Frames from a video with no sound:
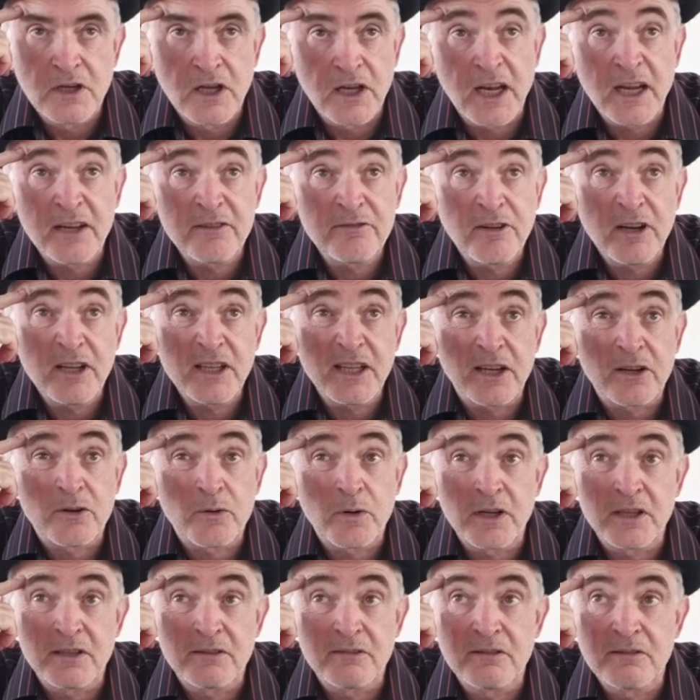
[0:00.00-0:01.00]
And I find that
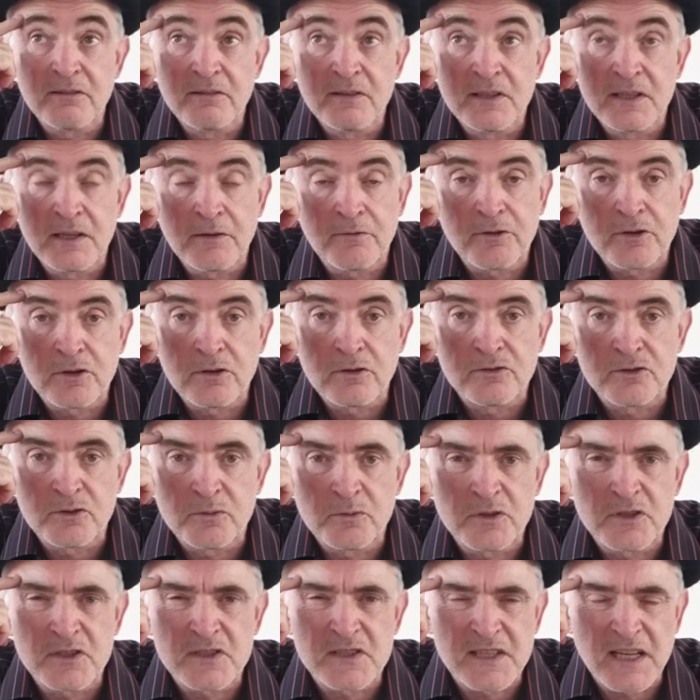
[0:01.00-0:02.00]
quite difficult
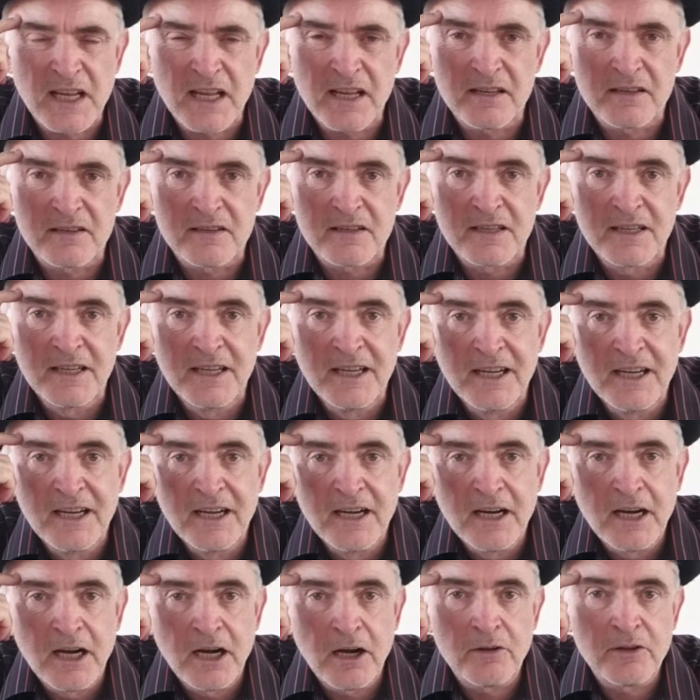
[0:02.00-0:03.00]
to understand
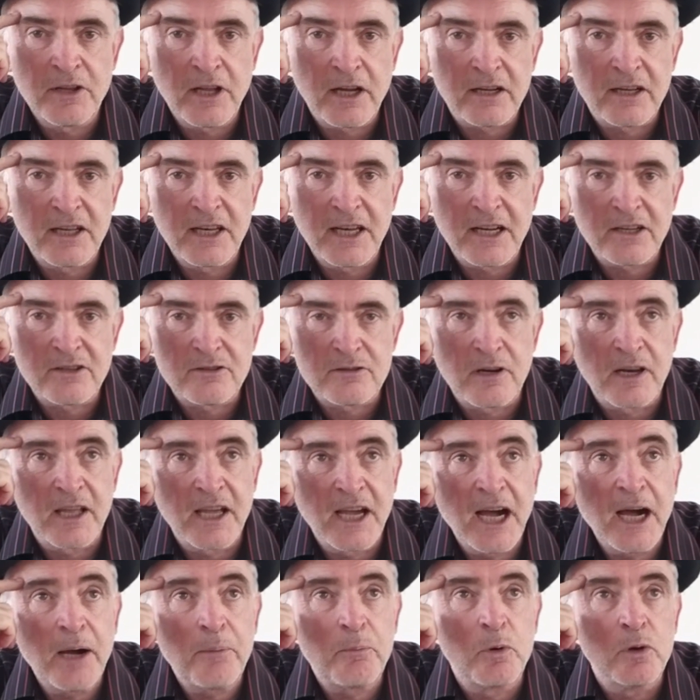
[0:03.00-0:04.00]
how that can actually
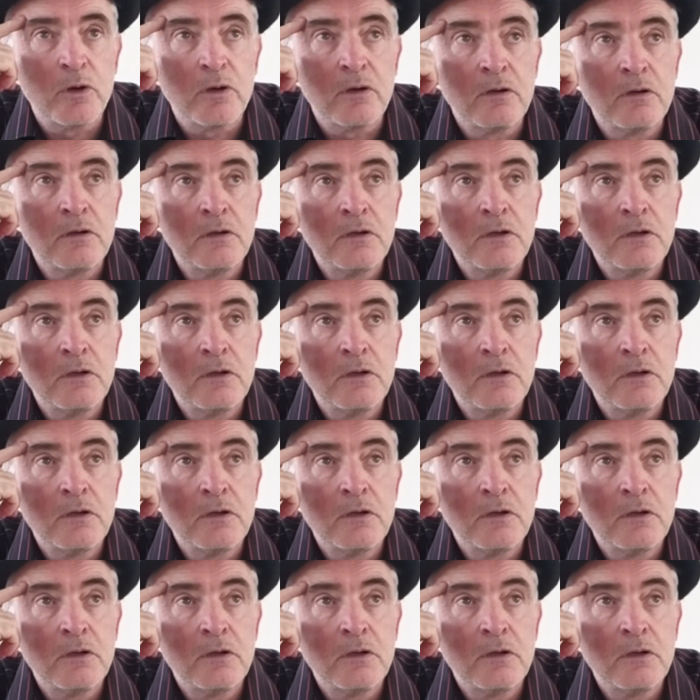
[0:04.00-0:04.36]
happen.